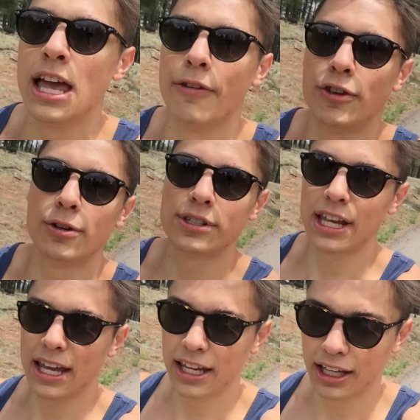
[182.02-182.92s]
If you
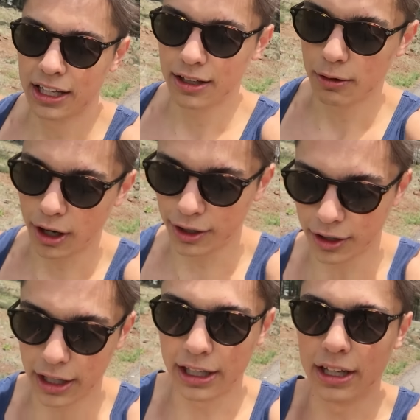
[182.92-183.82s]
say
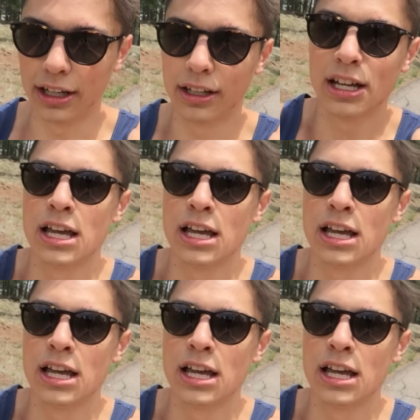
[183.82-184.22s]
you're gonna